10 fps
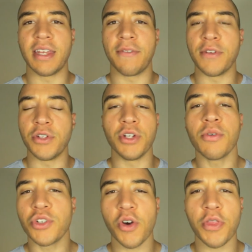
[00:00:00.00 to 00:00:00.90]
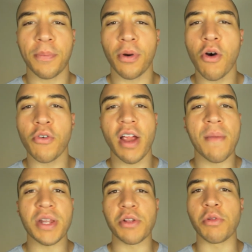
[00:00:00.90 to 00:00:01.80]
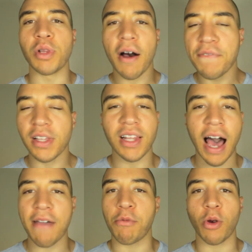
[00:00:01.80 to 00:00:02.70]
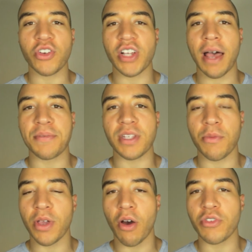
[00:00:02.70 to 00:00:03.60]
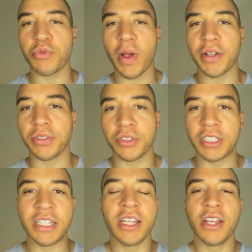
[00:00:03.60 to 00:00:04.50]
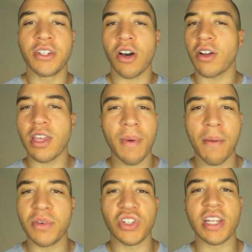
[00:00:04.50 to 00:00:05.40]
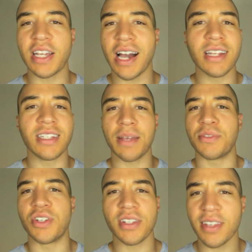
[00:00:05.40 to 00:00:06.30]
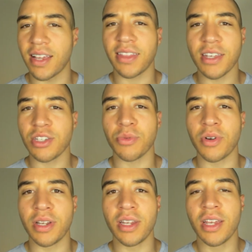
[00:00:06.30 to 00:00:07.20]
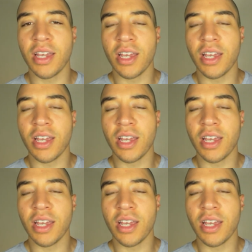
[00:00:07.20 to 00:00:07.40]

if you do enjoy the program and you love the live workshops that we host regularly talking about Machine concepts just like this one,